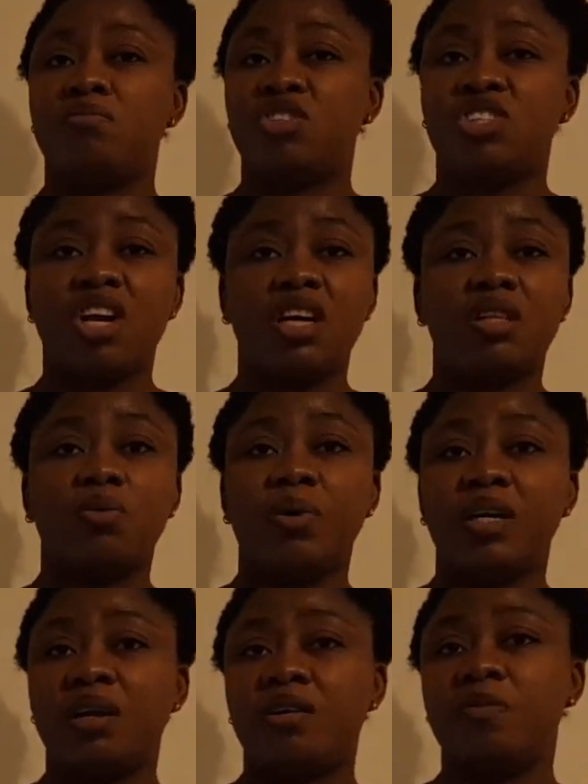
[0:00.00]
check the
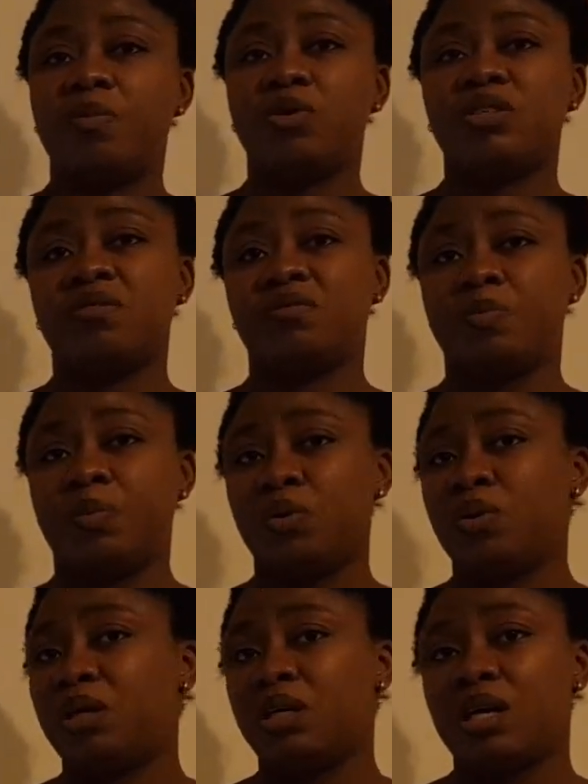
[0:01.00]
weather report if the
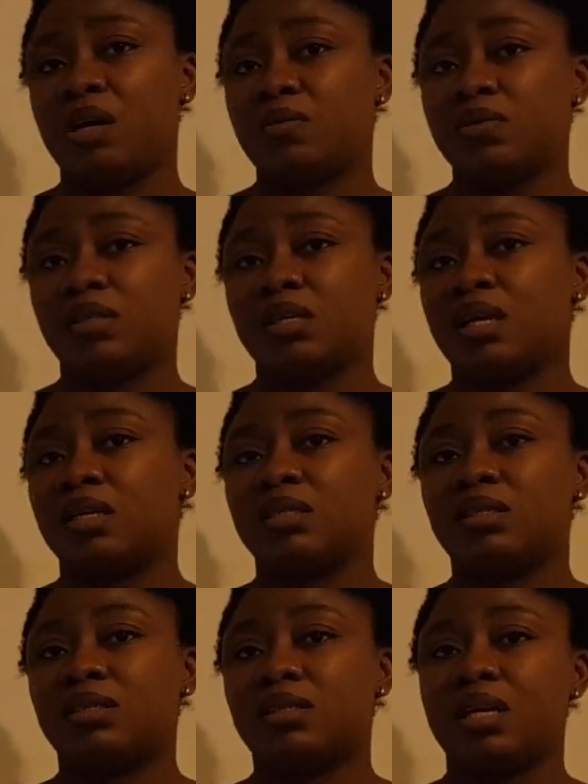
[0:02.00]
pollen counts and
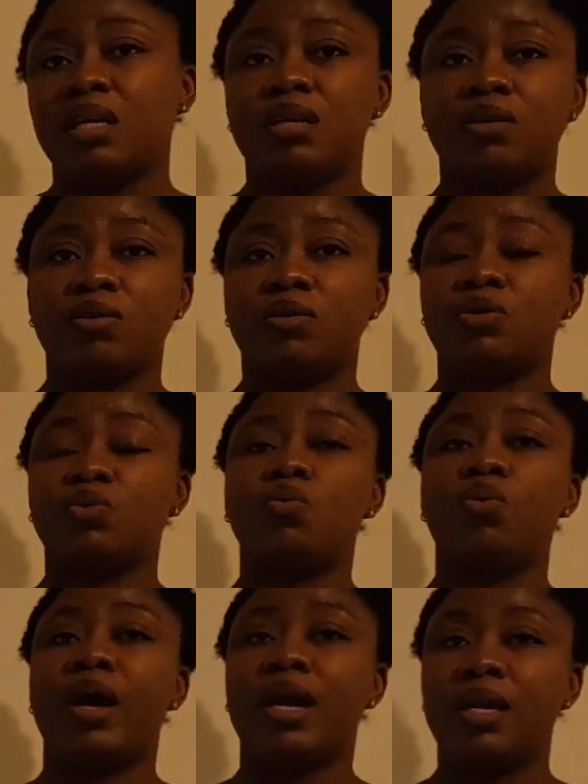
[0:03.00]
stay indoors
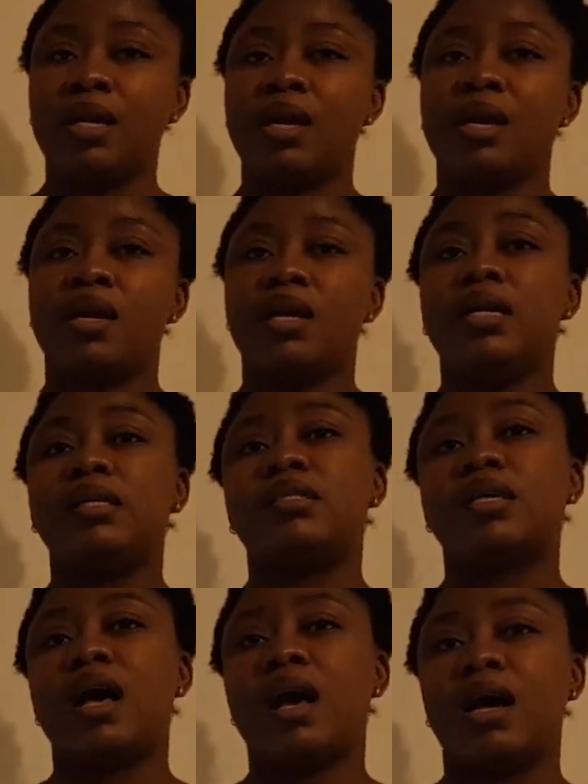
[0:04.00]
when it's
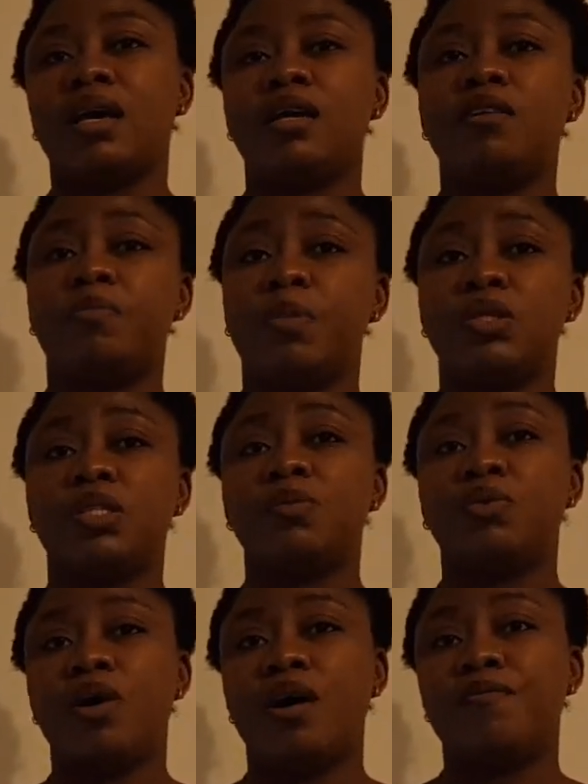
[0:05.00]
high if
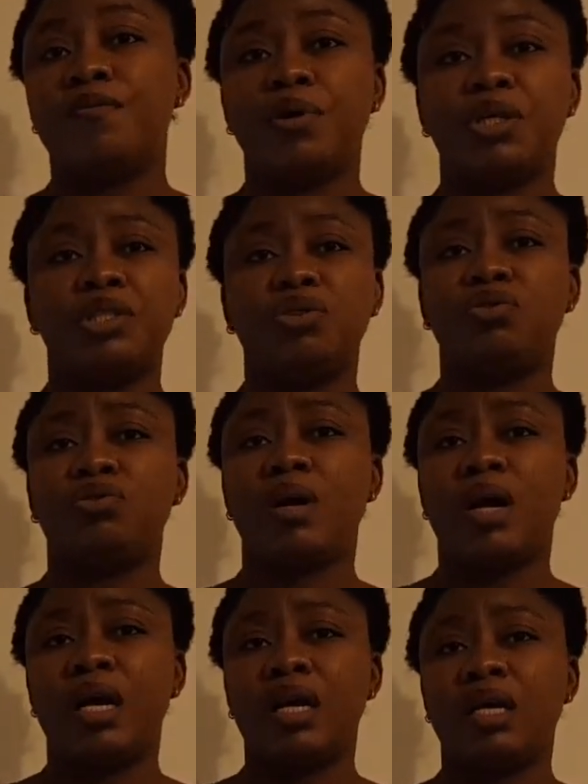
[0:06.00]
possible. Avoid
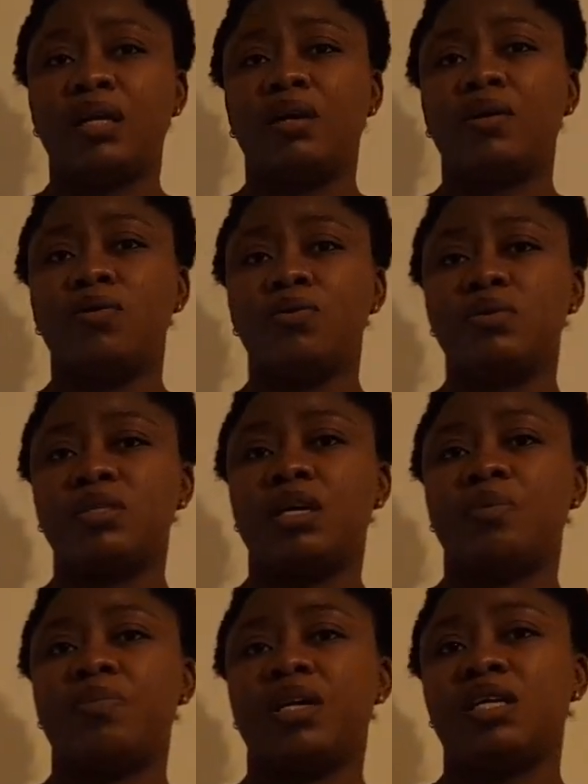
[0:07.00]
drying clothes
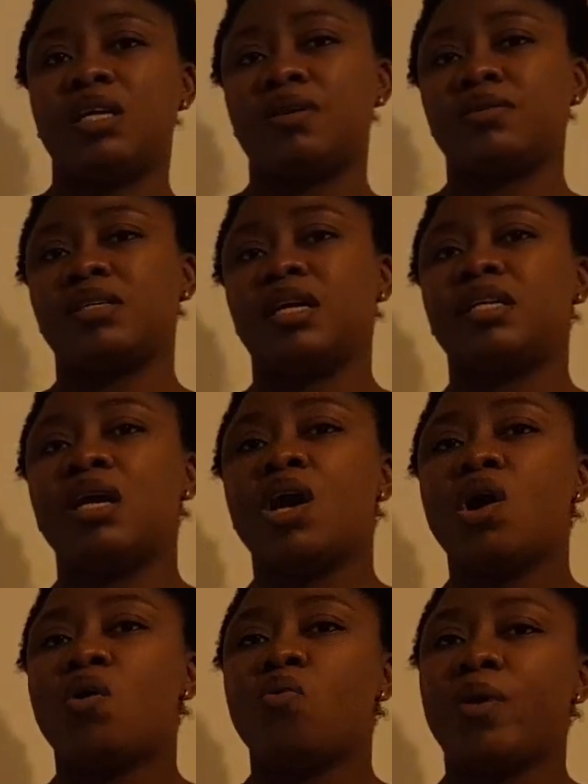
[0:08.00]
and bedding outside
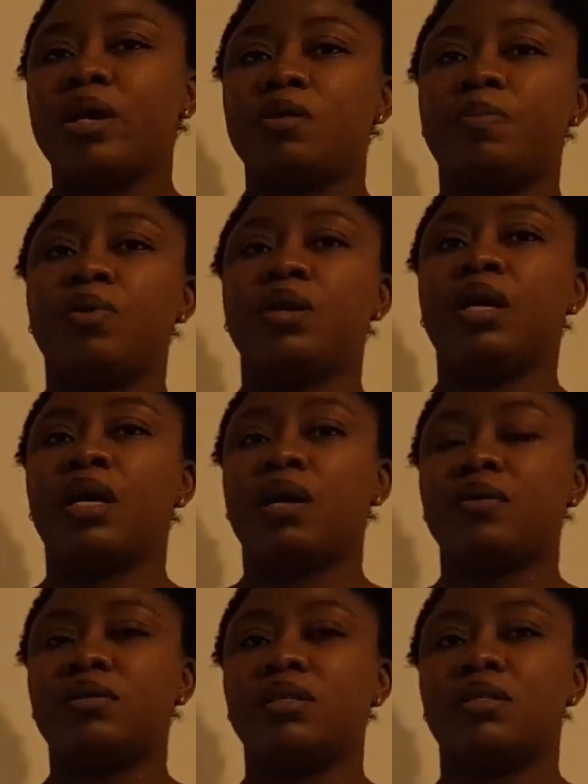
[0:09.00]
when the pollen
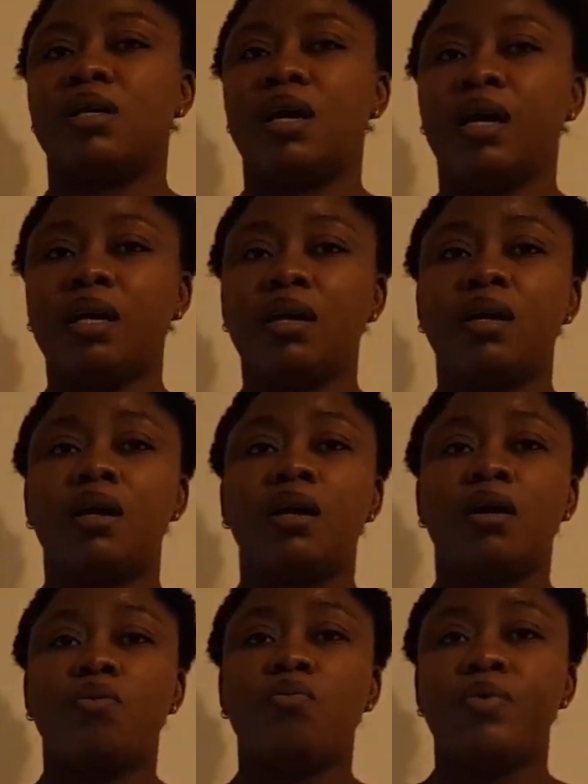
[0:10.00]
count is high.
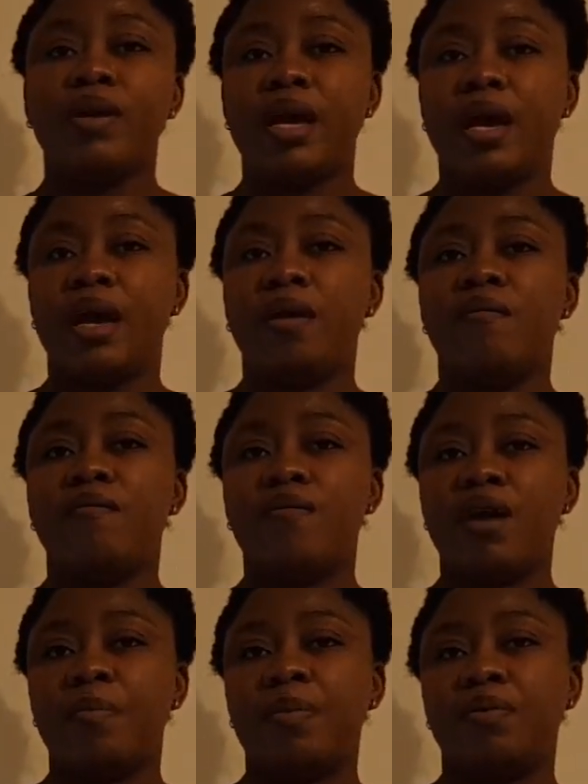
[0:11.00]
Wear
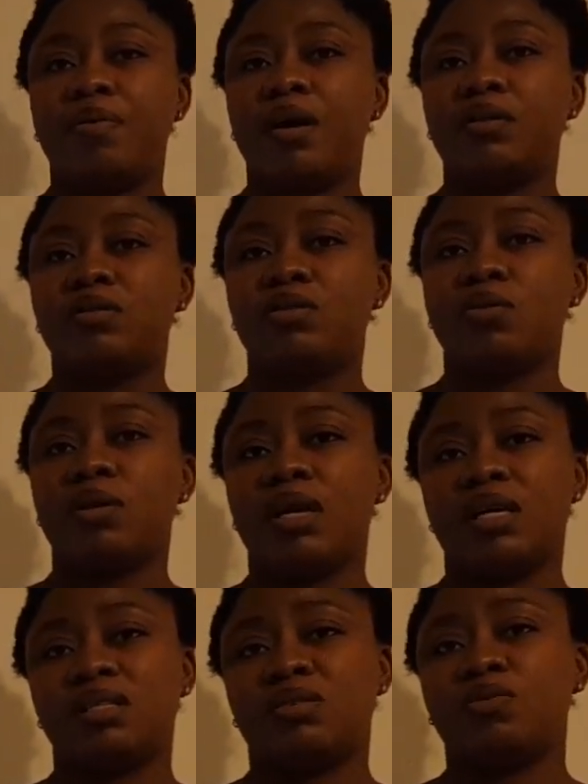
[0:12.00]
wrap-around
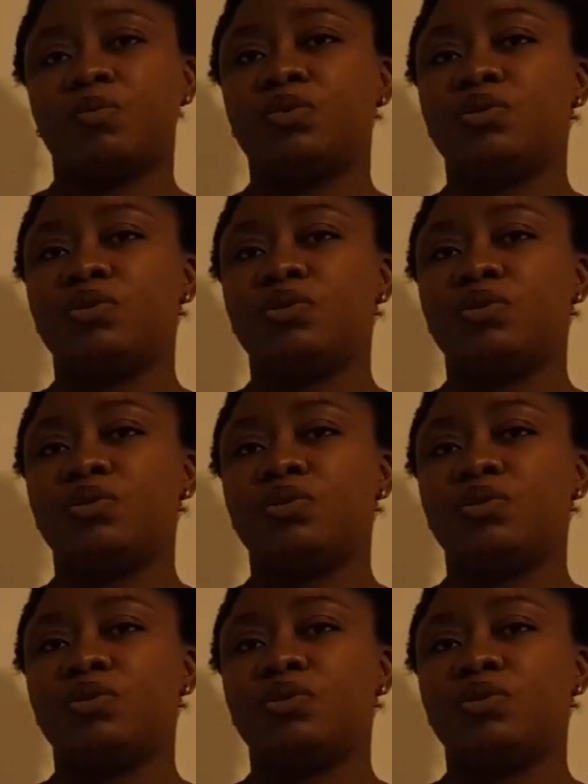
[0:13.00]
sunglasses to